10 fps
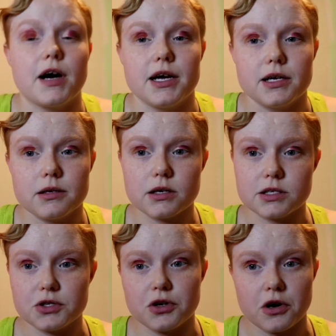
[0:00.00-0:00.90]
fight,
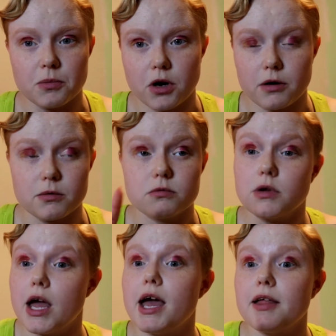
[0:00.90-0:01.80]
because you know how Mario,
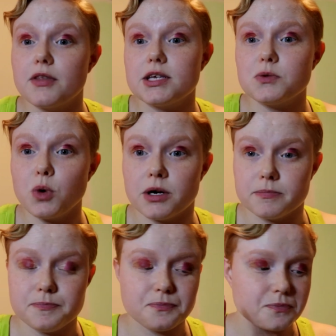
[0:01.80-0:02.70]
this
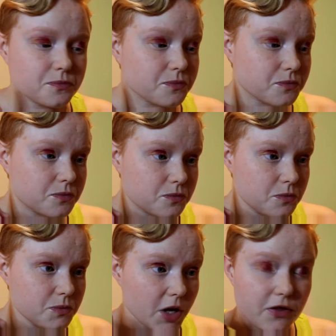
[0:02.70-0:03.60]
one,
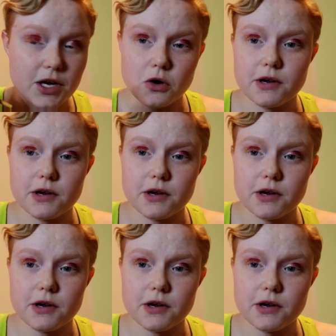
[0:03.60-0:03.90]
they don't